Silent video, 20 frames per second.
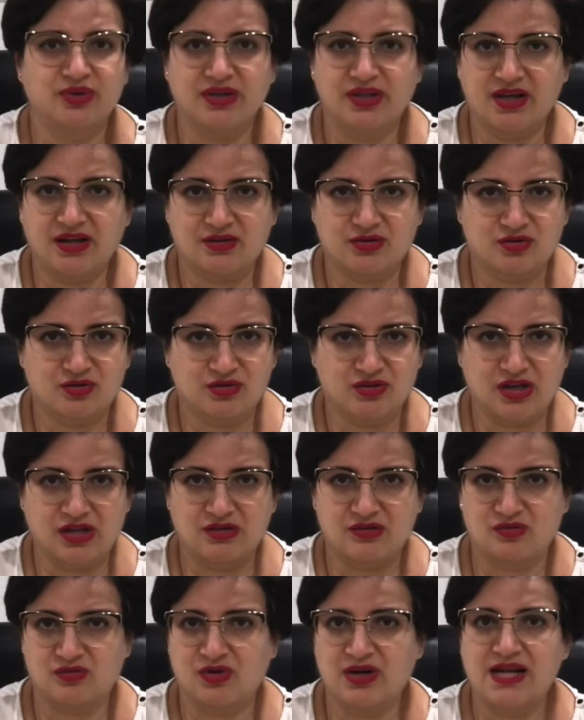the exercise
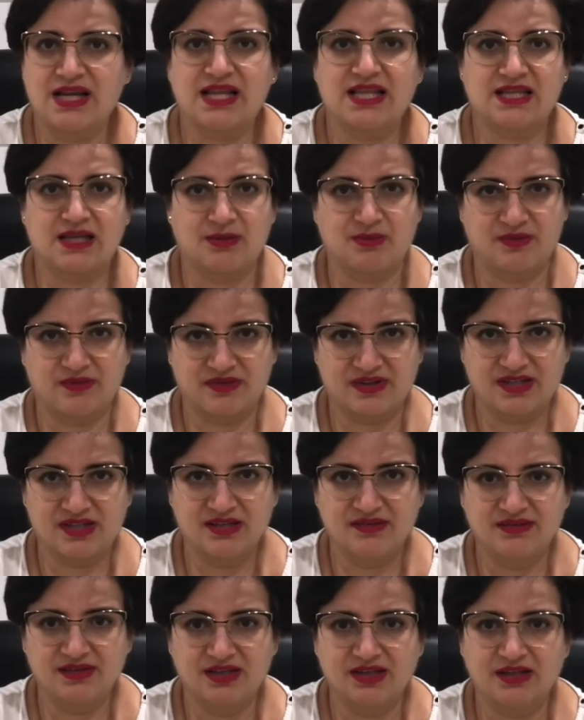or any type of
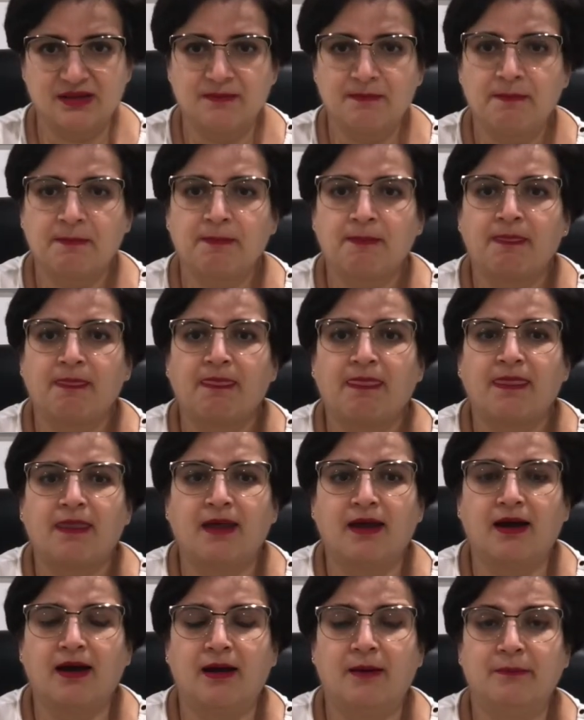activity,
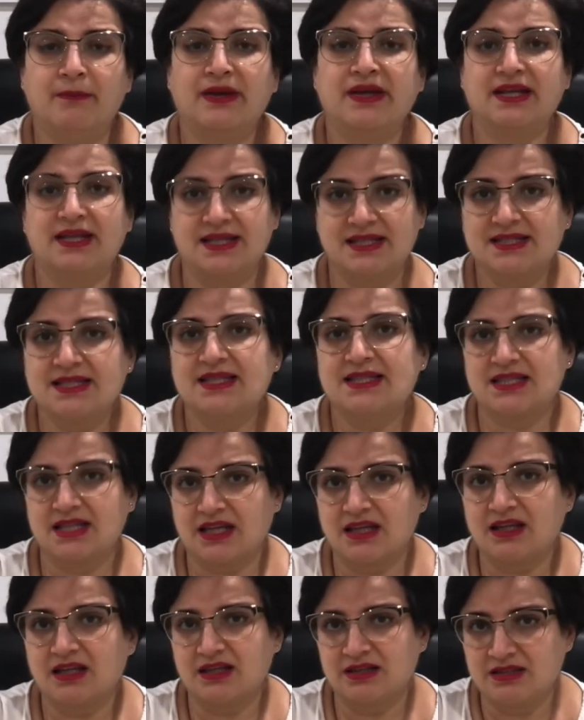it is
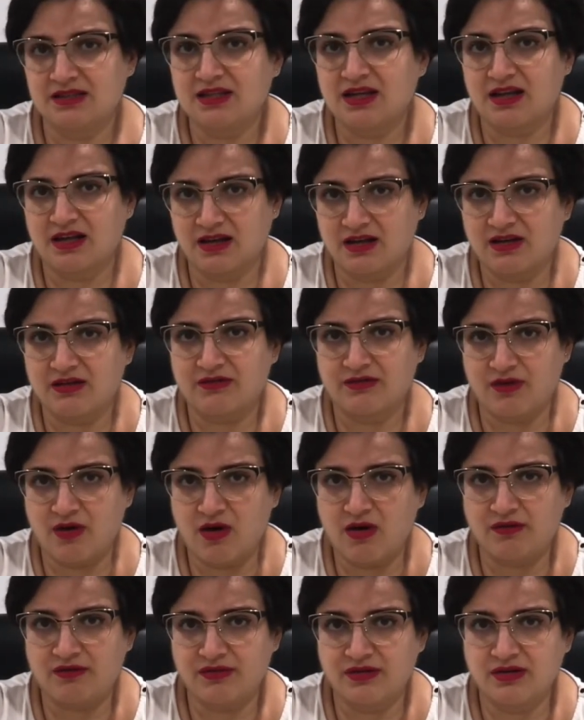indicative
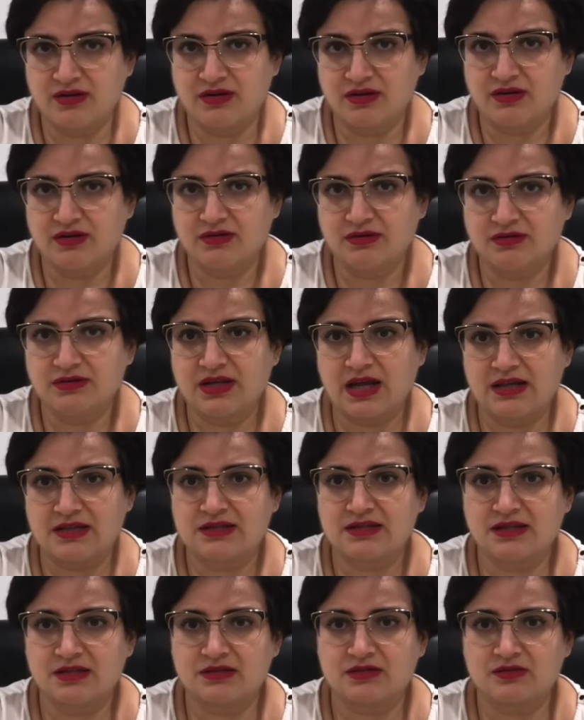of the
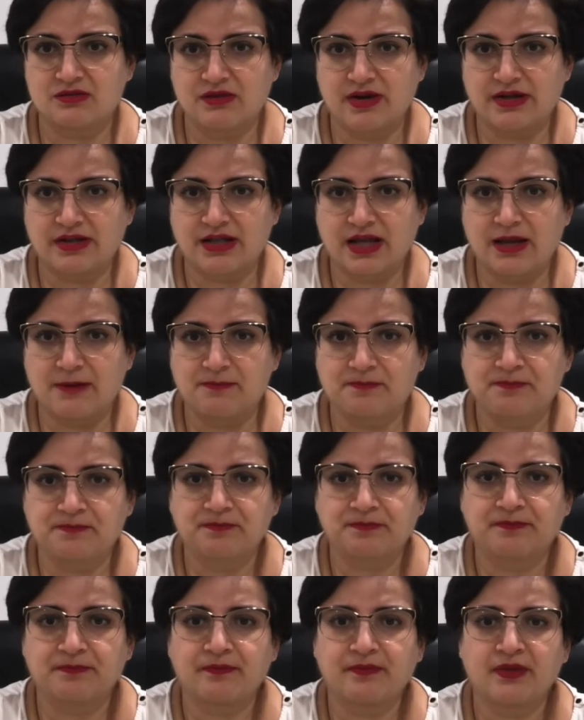diastasis recti.
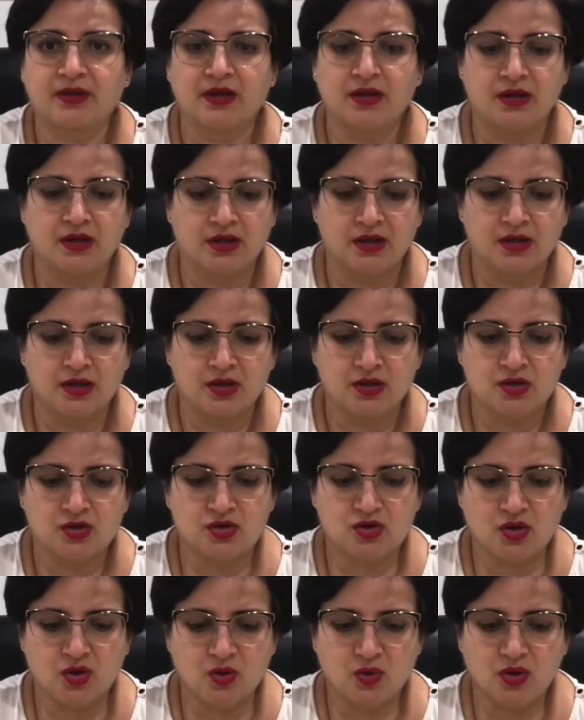
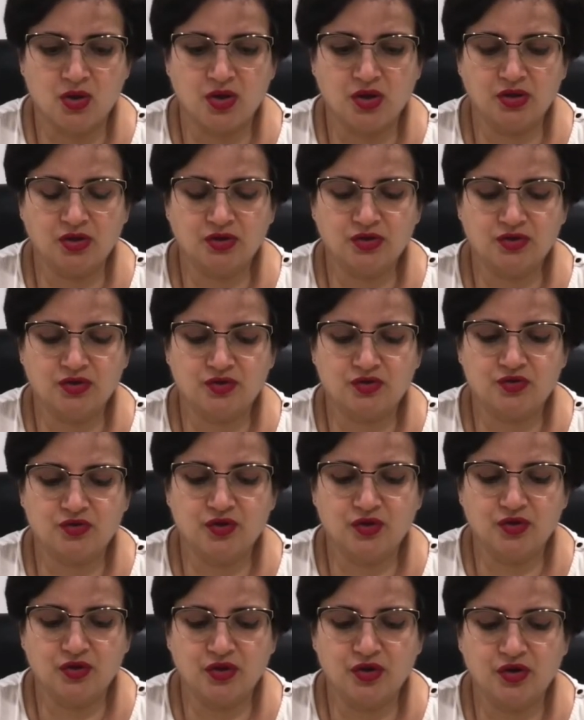So
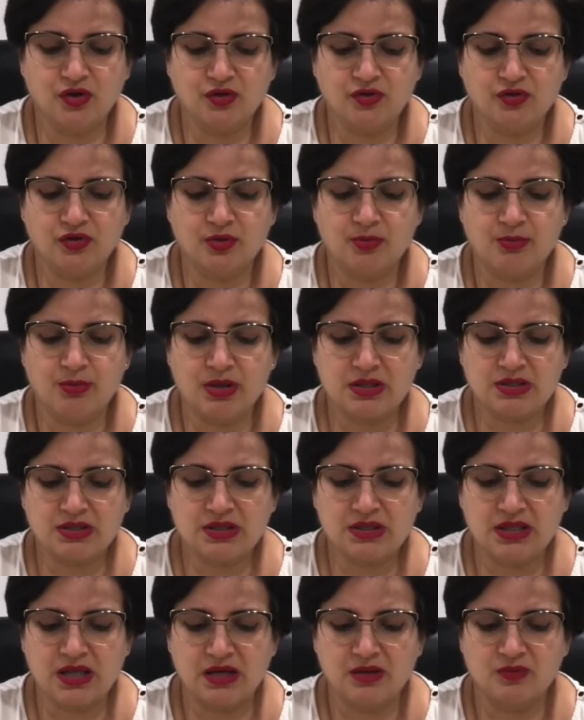the muscle
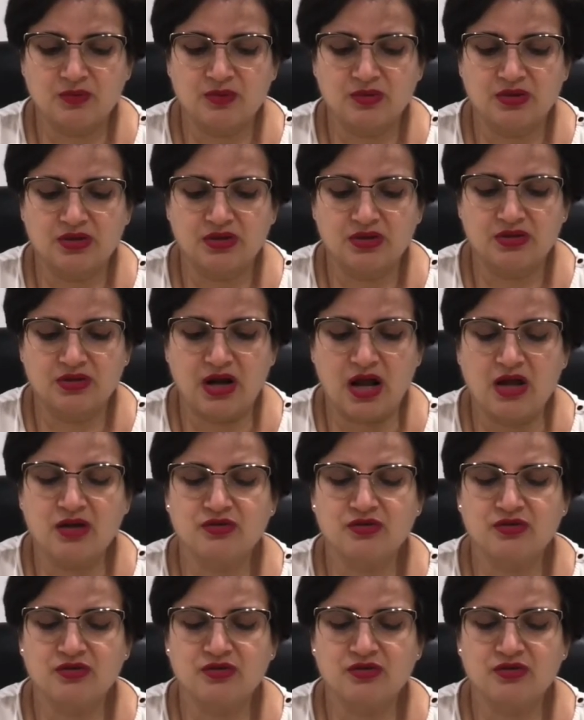that we're not